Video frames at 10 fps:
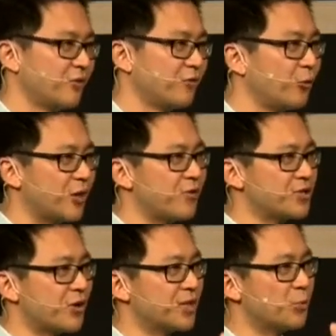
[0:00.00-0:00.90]
For there is
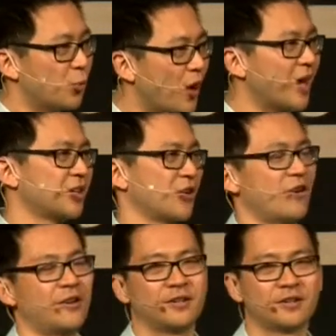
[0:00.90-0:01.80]
only one
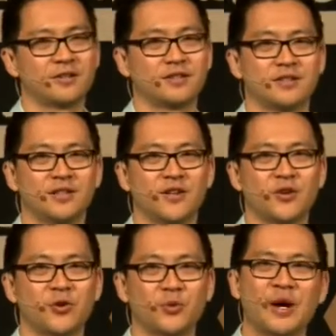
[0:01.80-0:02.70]
God,
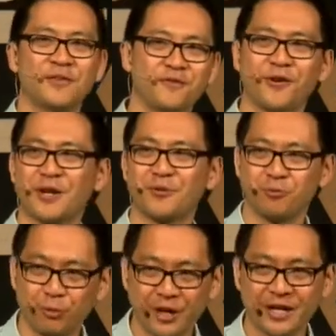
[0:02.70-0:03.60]
one very
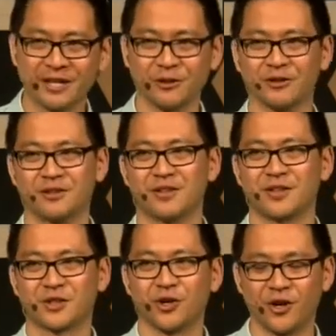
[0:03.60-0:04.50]
real
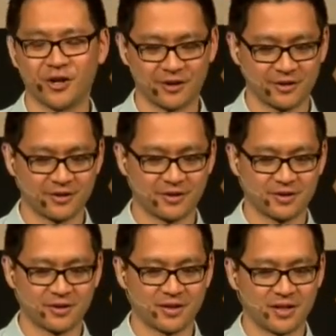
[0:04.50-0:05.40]
God.
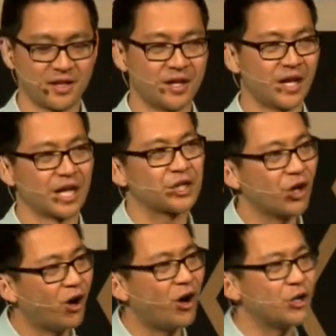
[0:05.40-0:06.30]
A
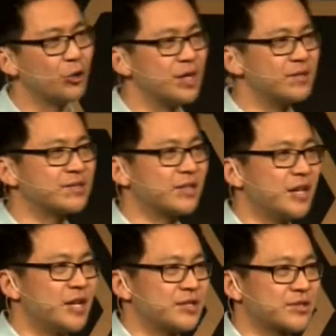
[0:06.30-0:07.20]
God who is
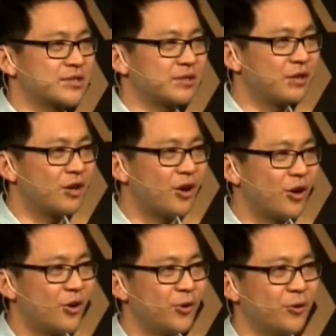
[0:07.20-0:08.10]

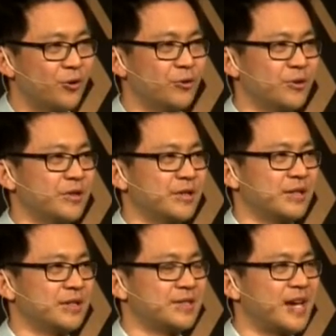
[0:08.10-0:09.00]
slow
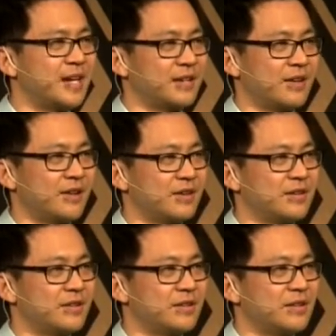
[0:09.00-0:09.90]
to anger.
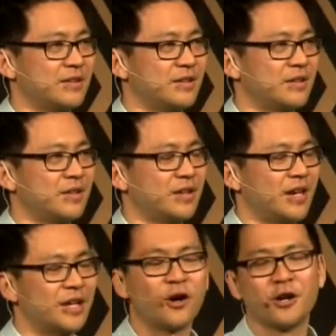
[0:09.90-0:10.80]

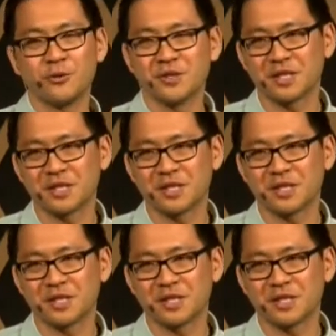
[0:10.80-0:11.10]
A God who is